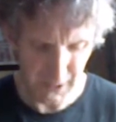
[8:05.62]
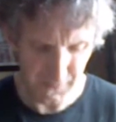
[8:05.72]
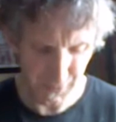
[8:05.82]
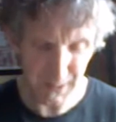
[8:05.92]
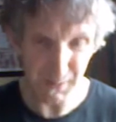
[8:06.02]
they
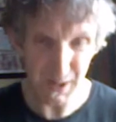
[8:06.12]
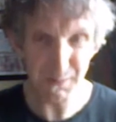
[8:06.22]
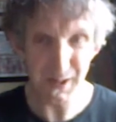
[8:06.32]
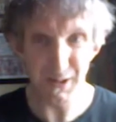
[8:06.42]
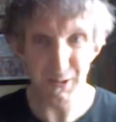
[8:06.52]
might be a
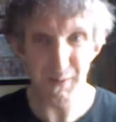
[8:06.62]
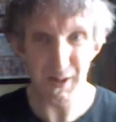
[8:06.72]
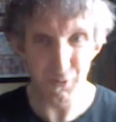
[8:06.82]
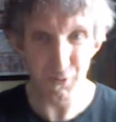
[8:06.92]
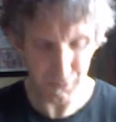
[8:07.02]
little bit
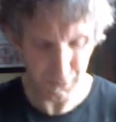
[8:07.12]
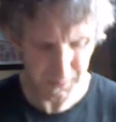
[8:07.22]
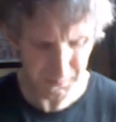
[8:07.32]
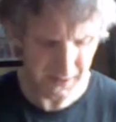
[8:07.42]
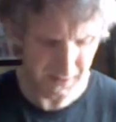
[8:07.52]
awkward,
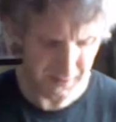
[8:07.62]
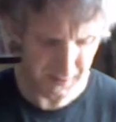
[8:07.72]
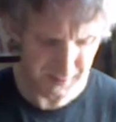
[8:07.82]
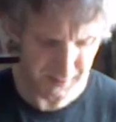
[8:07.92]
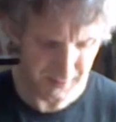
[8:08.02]
because
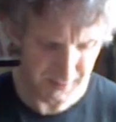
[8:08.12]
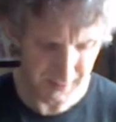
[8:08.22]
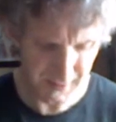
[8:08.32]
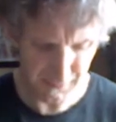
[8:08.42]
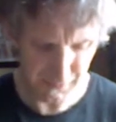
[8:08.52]
it
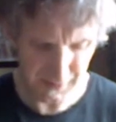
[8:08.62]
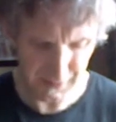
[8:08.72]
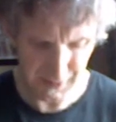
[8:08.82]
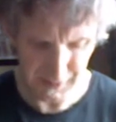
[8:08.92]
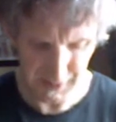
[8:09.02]
was only
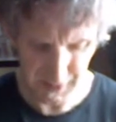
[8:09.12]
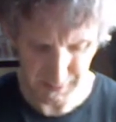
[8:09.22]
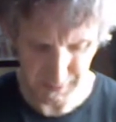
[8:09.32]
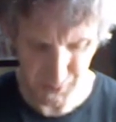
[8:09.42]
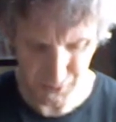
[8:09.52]
like a
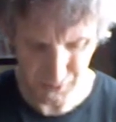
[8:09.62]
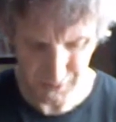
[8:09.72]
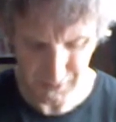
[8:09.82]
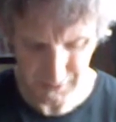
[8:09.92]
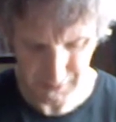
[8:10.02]
small,
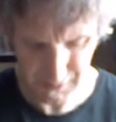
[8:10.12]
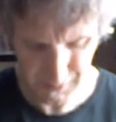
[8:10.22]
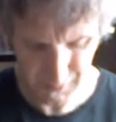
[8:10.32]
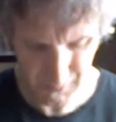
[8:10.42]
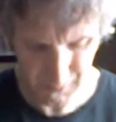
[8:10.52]

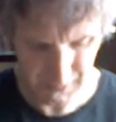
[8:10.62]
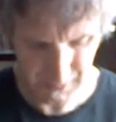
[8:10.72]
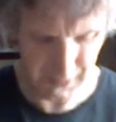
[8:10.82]
like